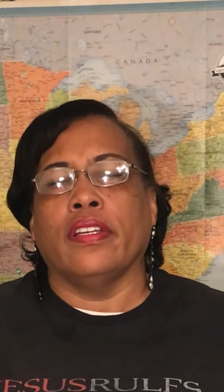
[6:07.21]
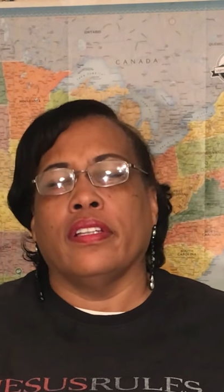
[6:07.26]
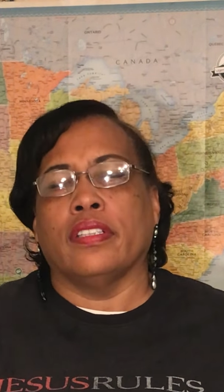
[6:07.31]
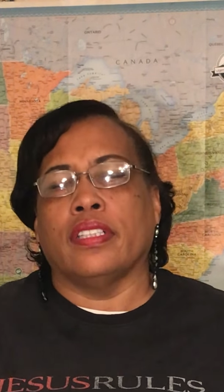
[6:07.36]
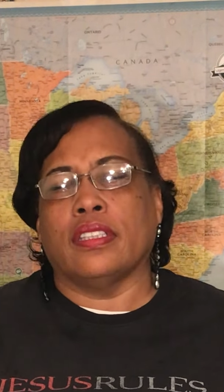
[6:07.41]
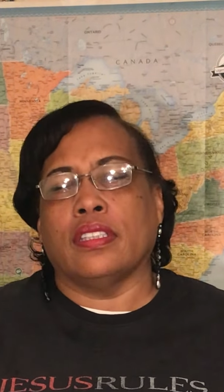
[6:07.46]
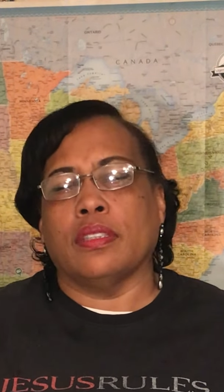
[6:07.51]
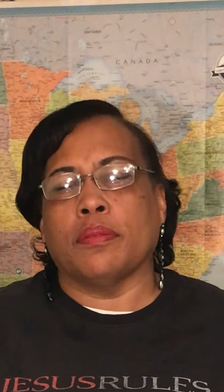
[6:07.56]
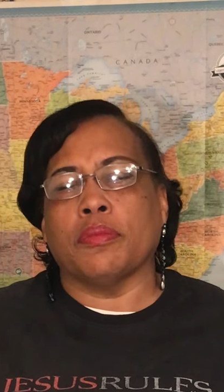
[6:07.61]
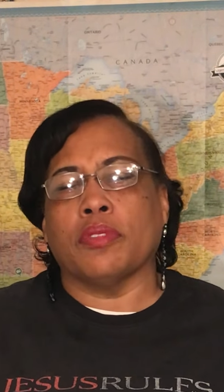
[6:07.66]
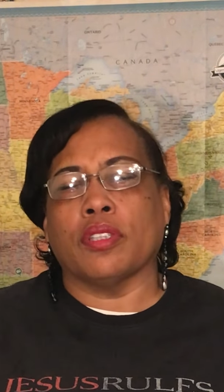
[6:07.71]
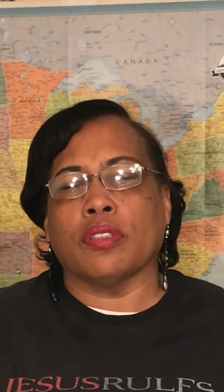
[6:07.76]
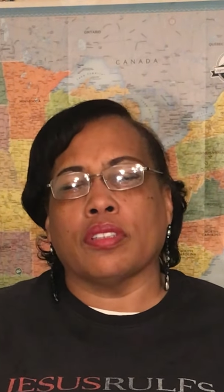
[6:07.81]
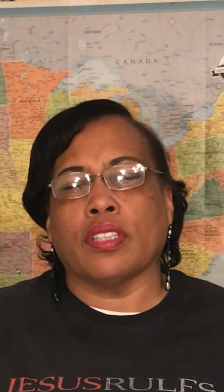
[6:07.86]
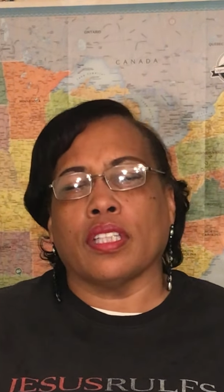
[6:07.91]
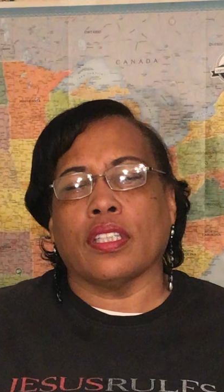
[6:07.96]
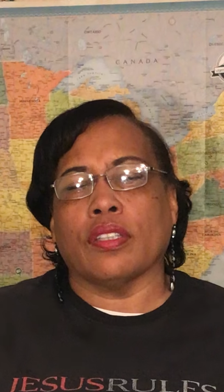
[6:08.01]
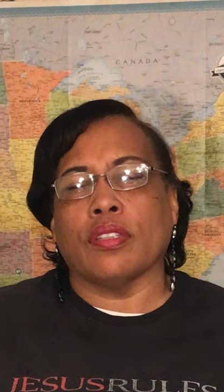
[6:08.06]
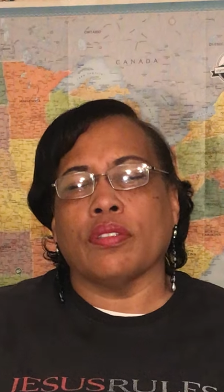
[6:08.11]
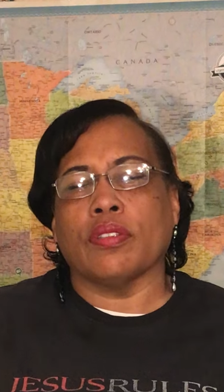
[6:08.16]
Let them know
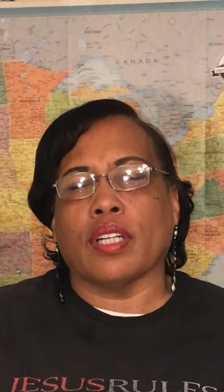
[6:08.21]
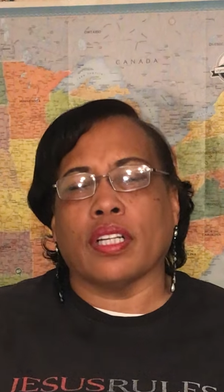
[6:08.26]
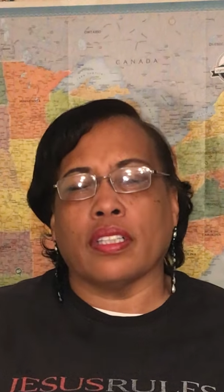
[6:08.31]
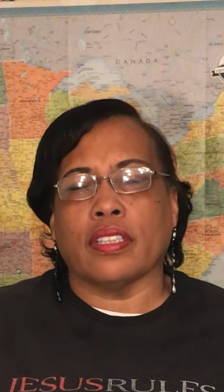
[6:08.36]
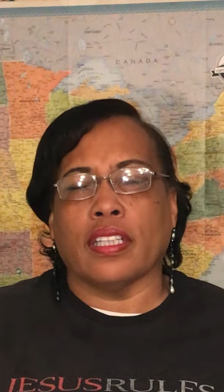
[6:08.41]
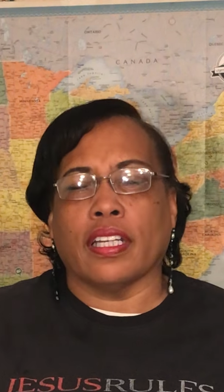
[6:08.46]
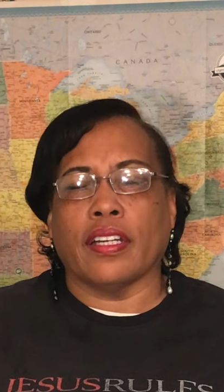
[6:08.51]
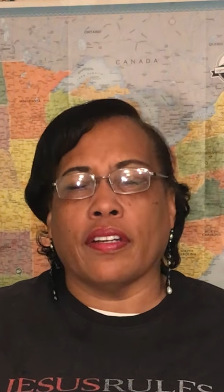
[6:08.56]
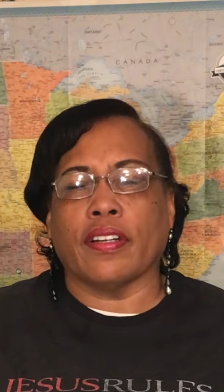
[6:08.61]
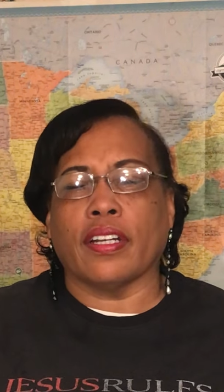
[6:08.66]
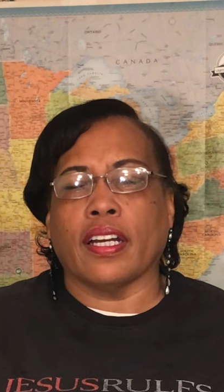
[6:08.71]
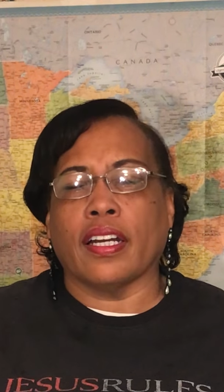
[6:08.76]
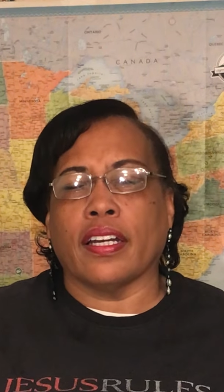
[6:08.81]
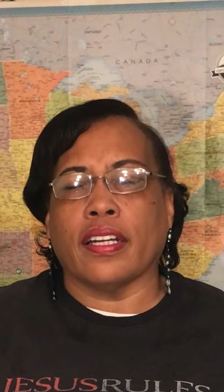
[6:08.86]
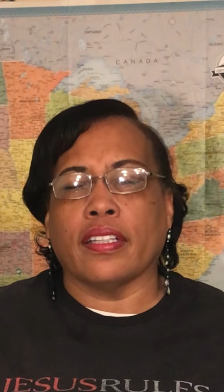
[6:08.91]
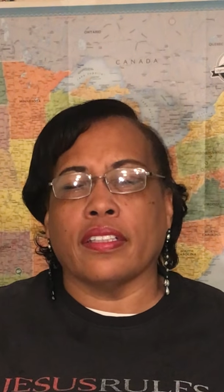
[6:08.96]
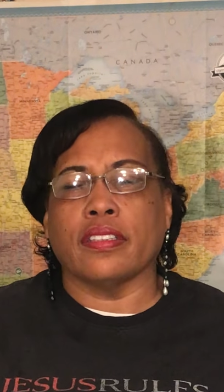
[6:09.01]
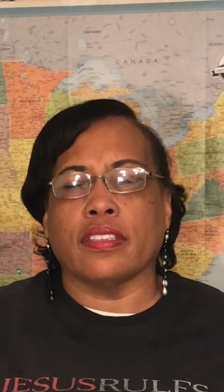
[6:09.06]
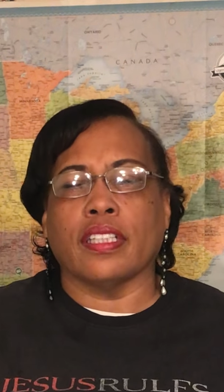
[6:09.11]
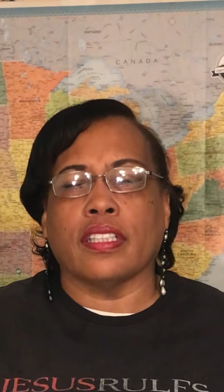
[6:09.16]
that you are there,
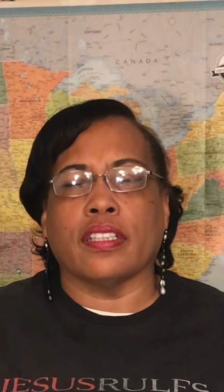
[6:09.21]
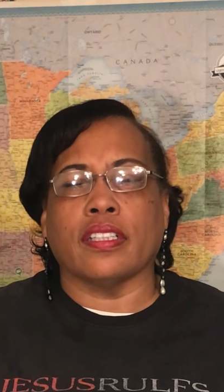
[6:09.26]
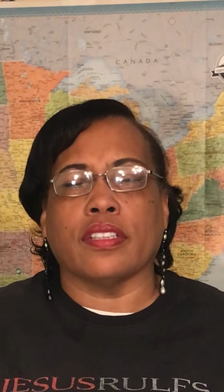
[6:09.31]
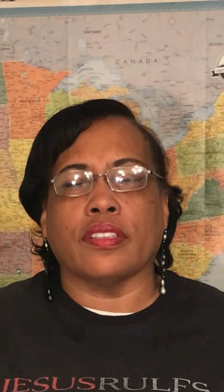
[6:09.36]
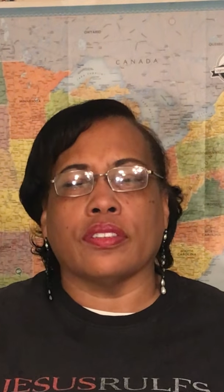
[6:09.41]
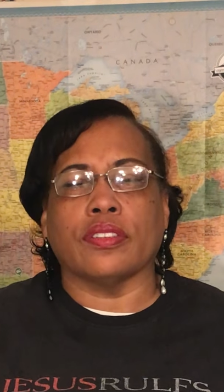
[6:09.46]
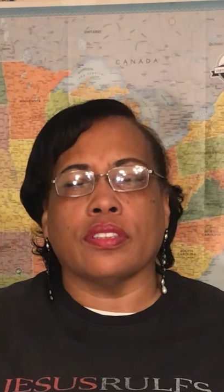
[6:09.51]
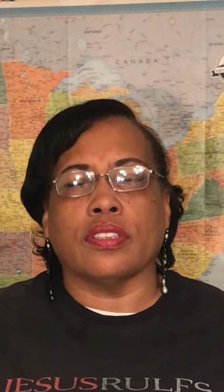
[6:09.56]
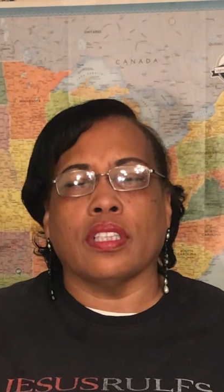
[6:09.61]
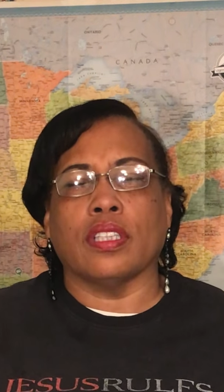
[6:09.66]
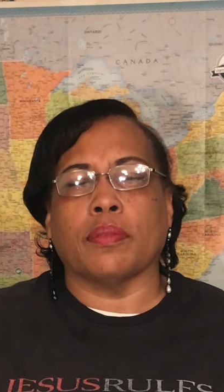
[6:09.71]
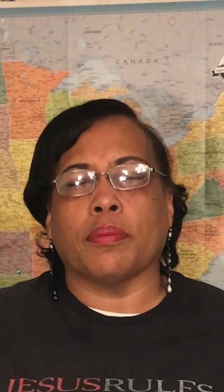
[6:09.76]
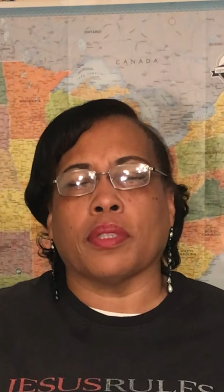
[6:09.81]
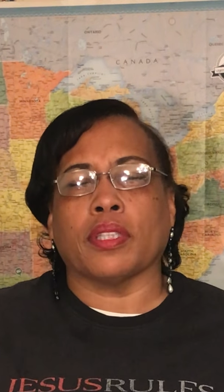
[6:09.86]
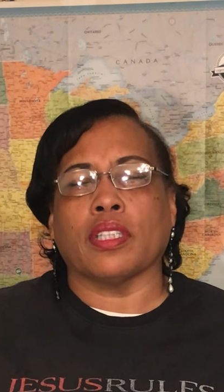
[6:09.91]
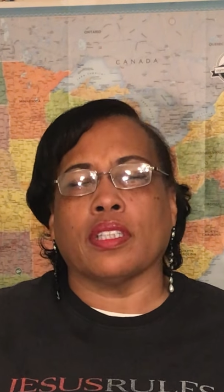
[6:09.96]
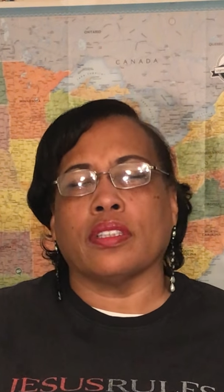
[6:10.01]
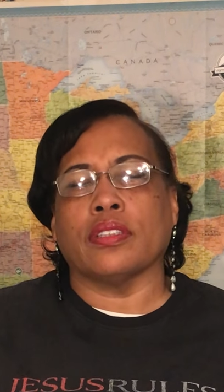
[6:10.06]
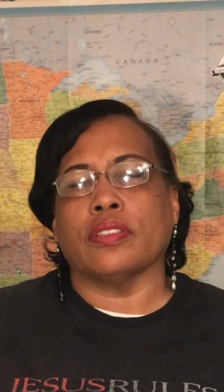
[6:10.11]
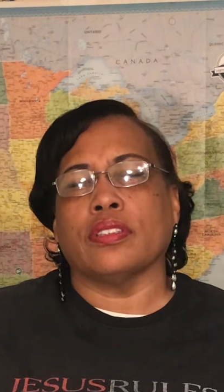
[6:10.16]
God. Let others come
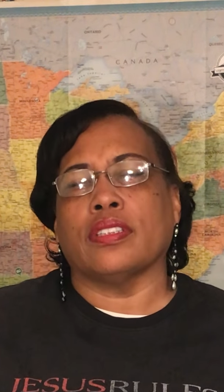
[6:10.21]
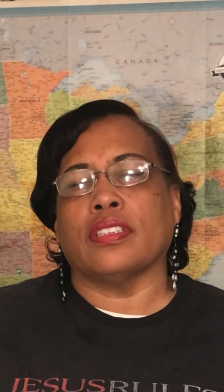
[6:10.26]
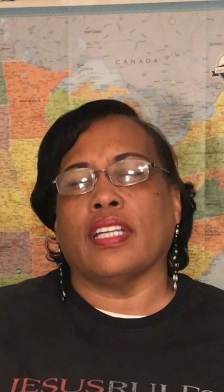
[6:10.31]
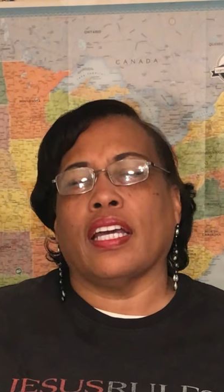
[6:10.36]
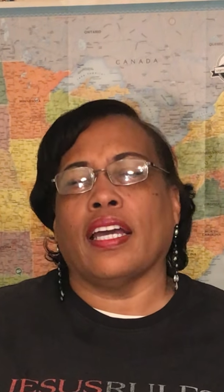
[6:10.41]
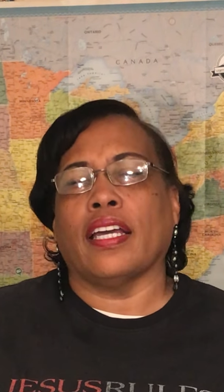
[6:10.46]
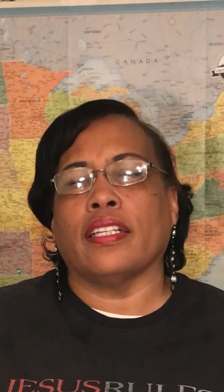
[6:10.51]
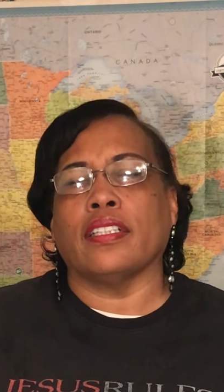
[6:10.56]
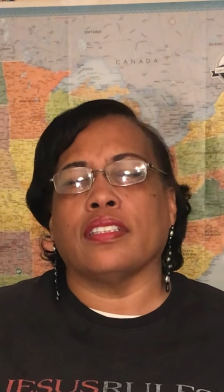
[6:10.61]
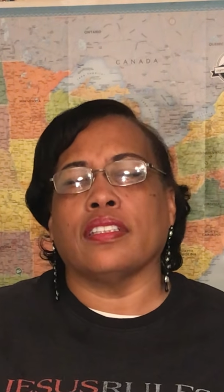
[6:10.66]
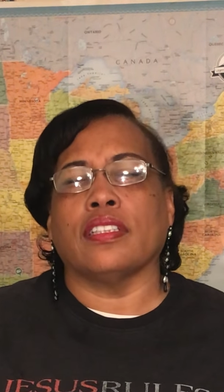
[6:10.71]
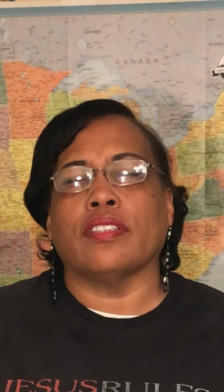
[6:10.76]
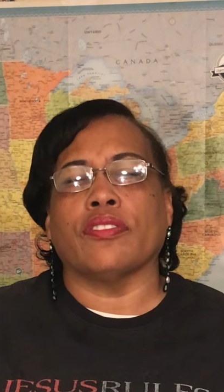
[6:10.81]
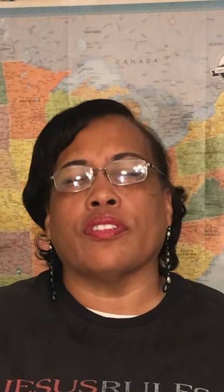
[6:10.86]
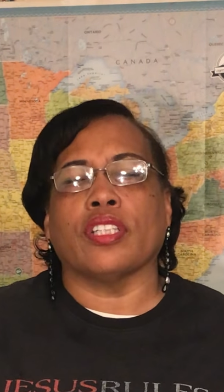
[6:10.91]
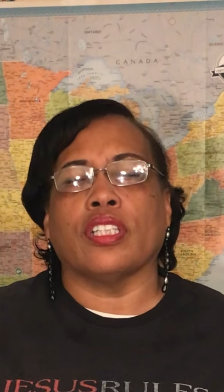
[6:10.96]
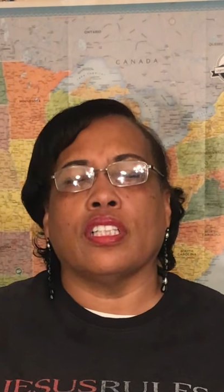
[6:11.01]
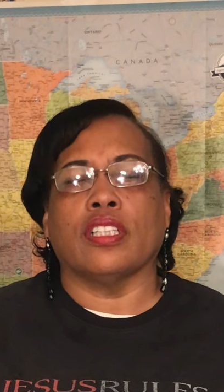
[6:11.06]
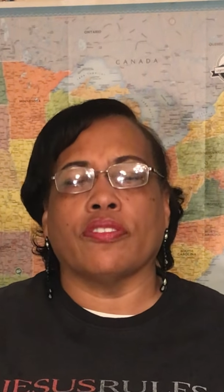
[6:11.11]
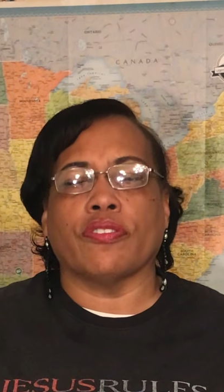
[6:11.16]
alongside and give the
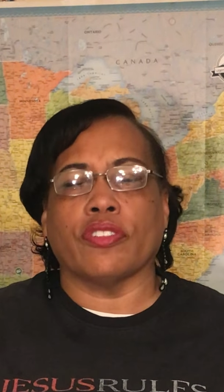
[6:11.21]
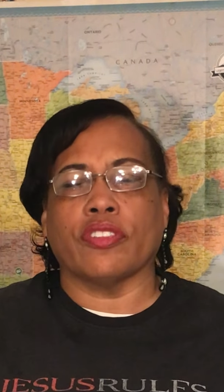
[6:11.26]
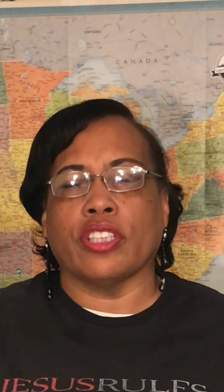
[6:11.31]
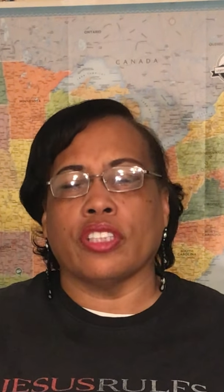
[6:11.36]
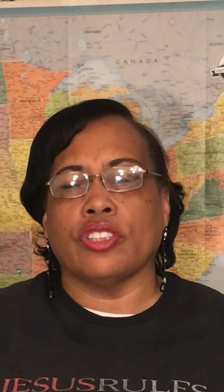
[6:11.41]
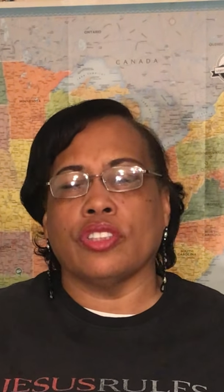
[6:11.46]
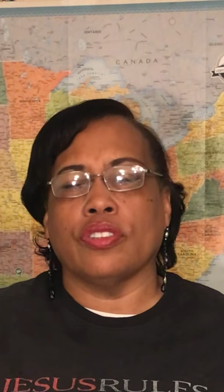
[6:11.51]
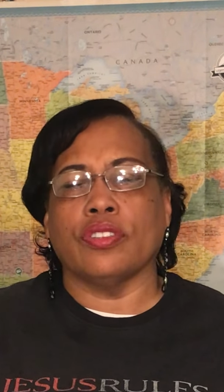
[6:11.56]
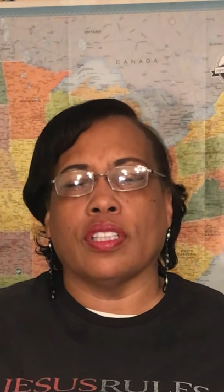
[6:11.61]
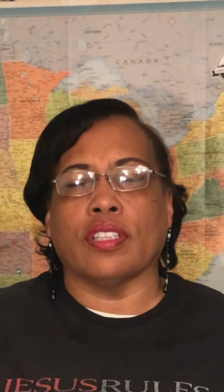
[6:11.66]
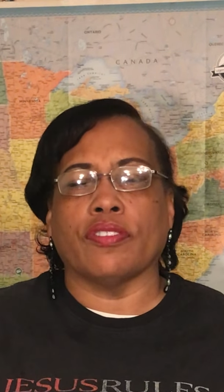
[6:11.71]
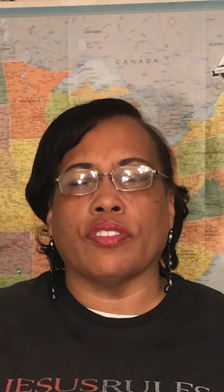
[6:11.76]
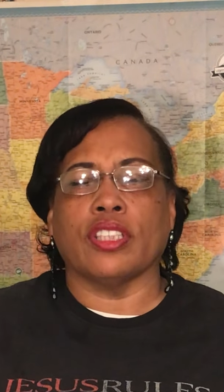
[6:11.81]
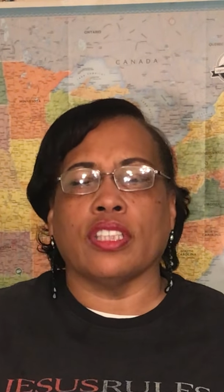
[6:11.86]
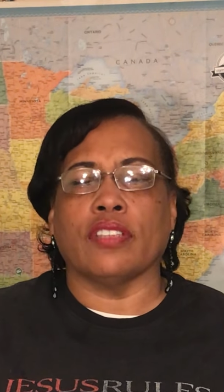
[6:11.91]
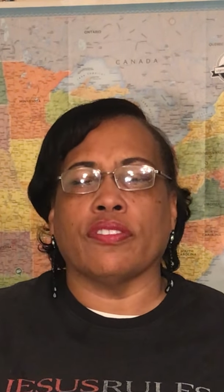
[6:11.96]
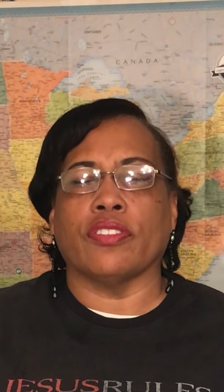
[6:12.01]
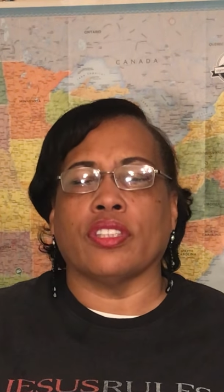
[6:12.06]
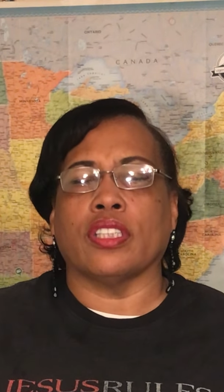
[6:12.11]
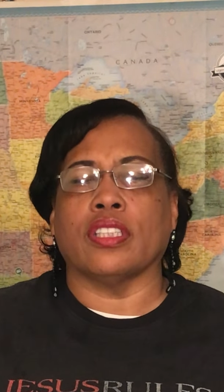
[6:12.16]
comfort that you have
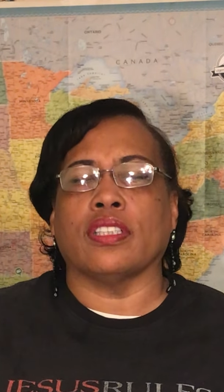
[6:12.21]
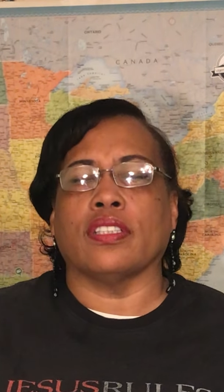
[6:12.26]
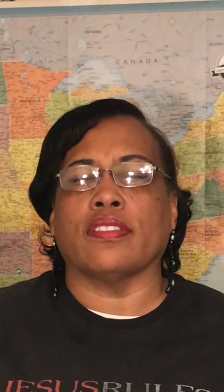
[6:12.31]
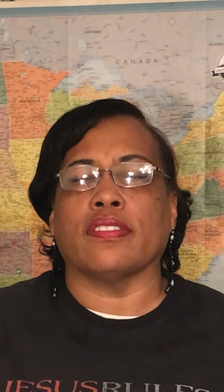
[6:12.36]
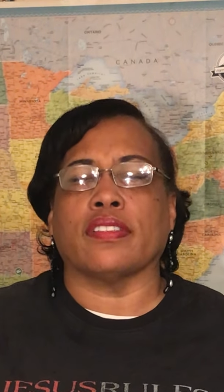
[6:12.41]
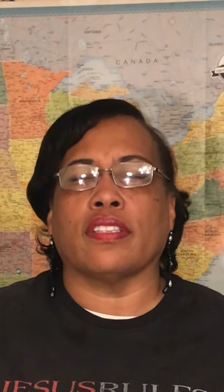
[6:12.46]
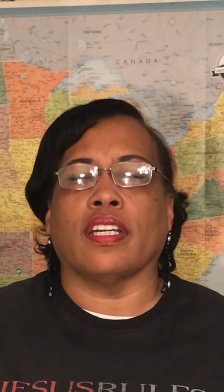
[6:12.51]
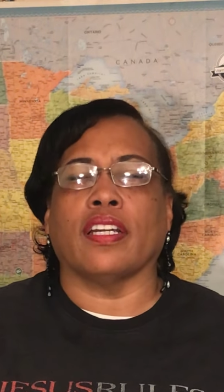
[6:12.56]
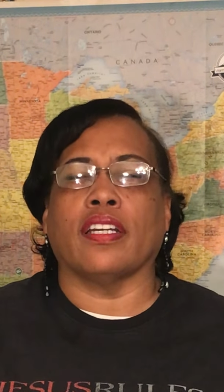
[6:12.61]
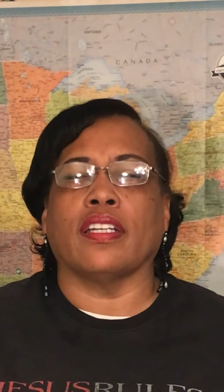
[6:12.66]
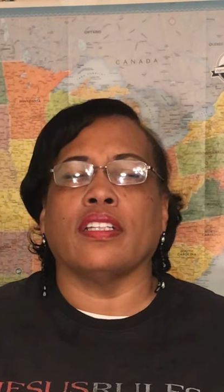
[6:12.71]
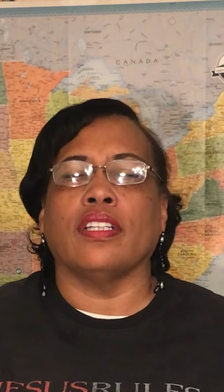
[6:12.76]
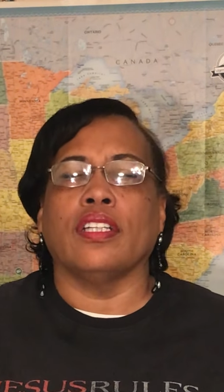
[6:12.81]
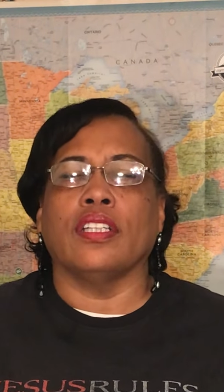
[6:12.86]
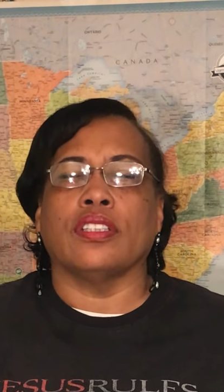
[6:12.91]
given us, God.